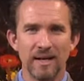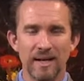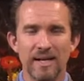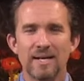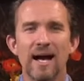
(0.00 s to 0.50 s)

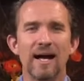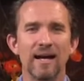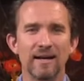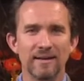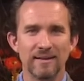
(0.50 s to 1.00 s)
And He
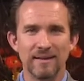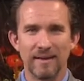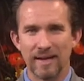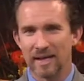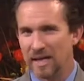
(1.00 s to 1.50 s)
died
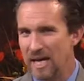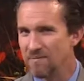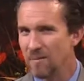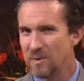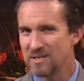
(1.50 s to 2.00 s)
and
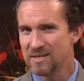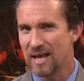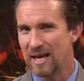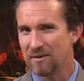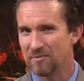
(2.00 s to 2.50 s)
gave up His
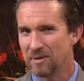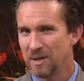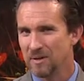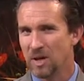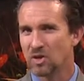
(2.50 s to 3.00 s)
life
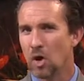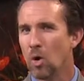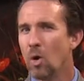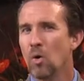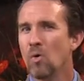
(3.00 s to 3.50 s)
that the
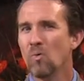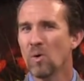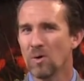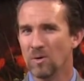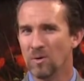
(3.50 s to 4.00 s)
whole
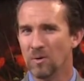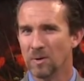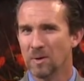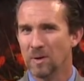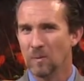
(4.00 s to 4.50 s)

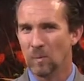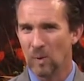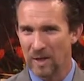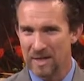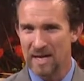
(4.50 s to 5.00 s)
world
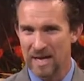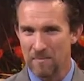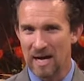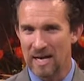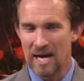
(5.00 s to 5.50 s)
one day
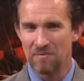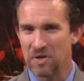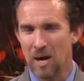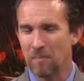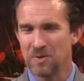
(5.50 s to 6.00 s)
might have
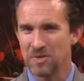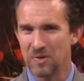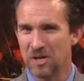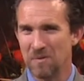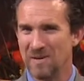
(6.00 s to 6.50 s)
the
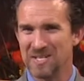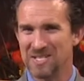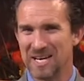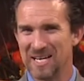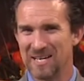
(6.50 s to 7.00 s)
opportunity to be
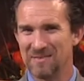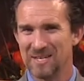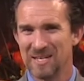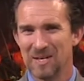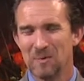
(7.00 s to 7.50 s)
saved.
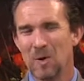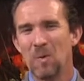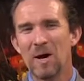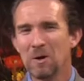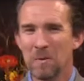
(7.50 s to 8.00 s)
We
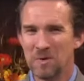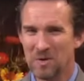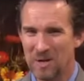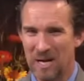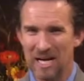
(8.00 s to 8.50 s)
welcome
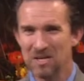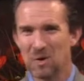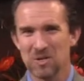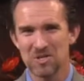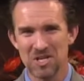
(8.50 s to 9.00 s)
you today
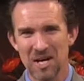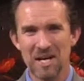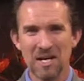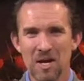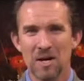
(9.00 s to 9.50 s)
to our
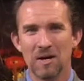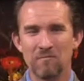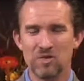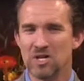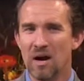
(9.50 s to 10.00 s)
study
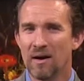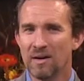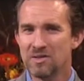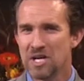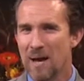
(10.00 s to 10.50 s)
of
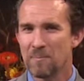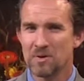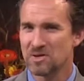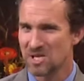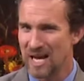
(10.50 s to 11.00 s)
John
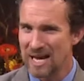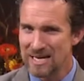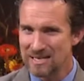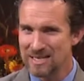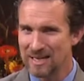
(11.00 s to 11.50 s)
chapters
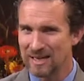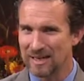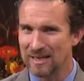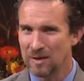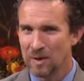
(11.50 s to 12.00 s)

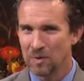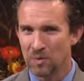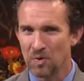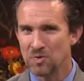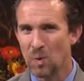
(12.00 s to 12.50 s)
19
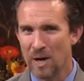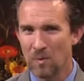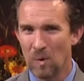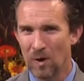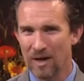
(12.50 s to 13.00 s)
through
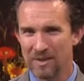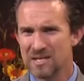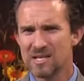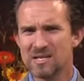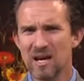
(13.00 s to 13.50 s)
21.
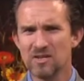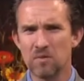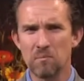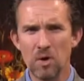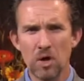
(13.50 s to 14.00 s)
This is such
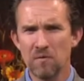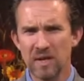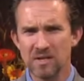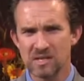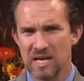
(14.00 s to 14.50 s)
a
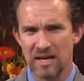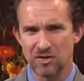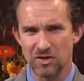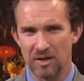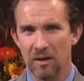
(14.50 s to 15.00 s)
moving
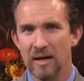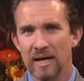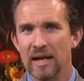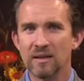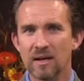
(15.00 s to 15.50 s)
section
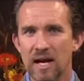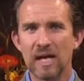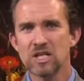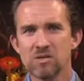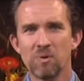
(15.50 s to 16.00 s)
in the
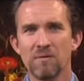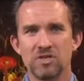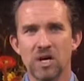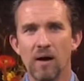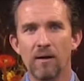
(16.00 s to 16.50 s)
Gospel
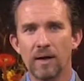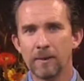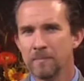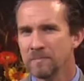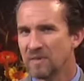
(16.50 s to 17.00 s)
of
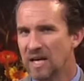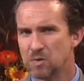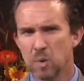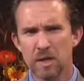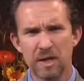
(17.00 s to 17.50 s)
John
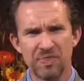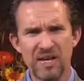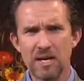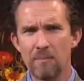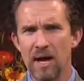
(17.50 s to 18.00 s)
as we're going to
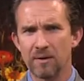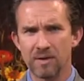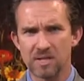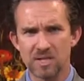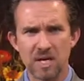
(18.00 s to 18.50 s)
think about
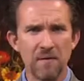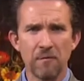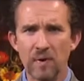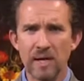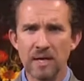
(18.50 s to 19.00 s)
the
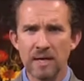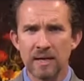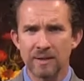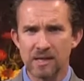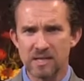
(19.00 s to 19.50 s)
suffering,
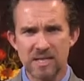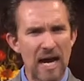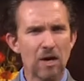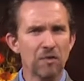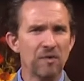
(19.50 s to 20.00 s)
the
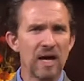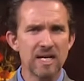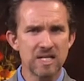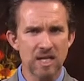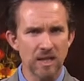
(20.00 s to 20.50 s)

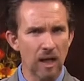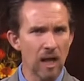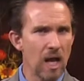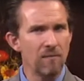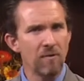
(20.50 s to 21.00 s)
sacrifice, and the
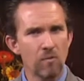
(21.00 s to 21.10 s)
love